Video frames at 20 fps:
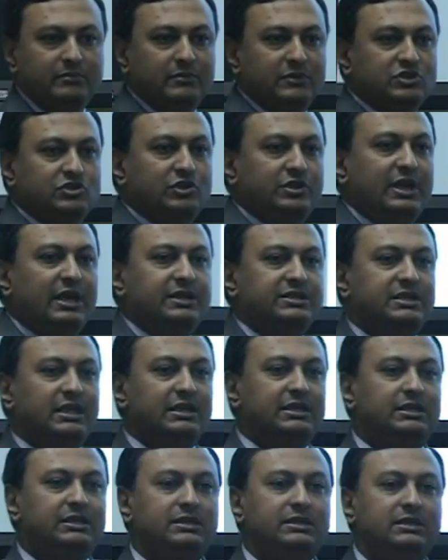So there is a
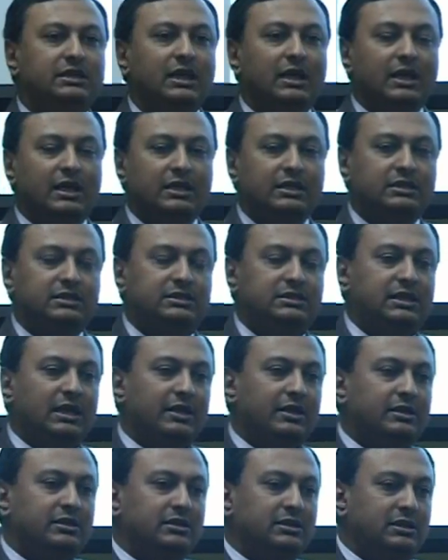
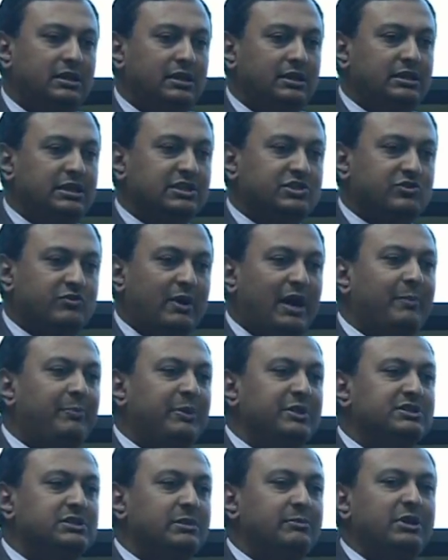
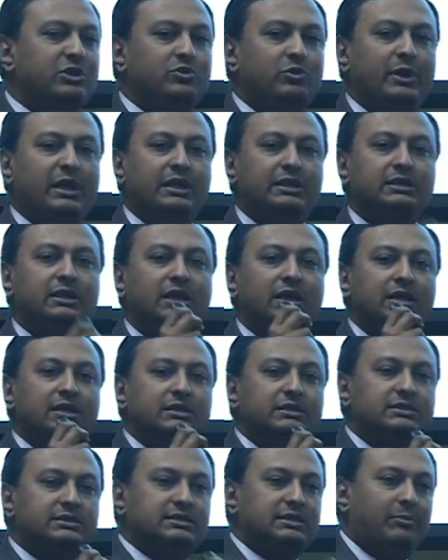discrepancy between
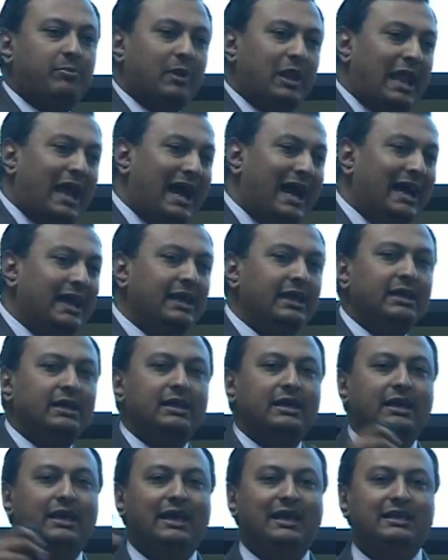supply
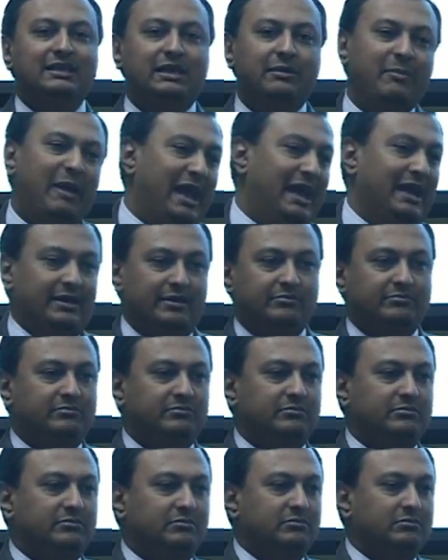and demand.
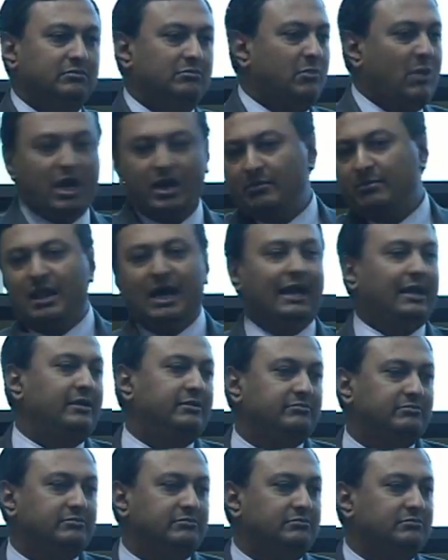Bottom line.
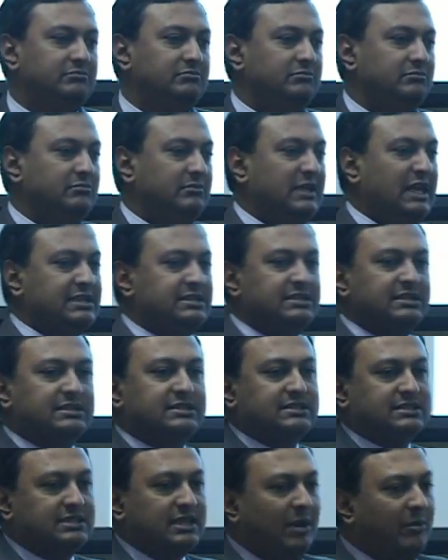That's the
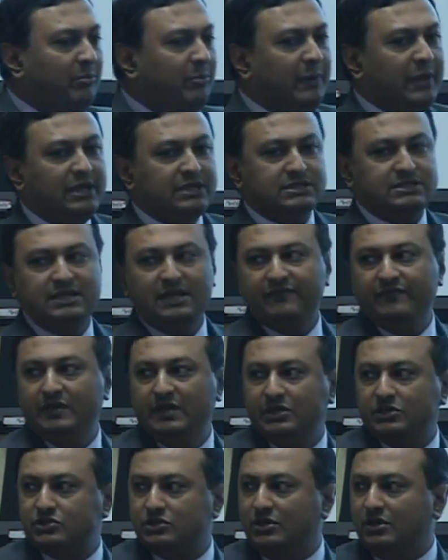simplest
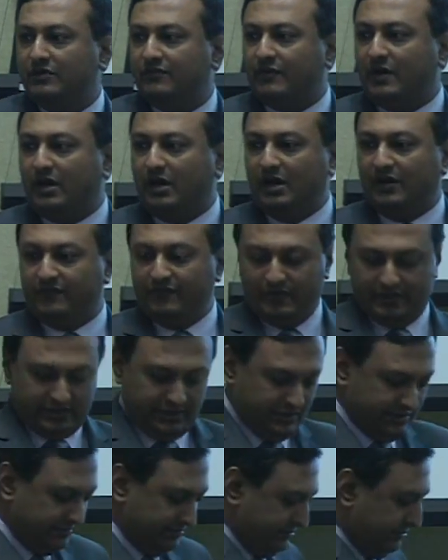definition of a heart failure.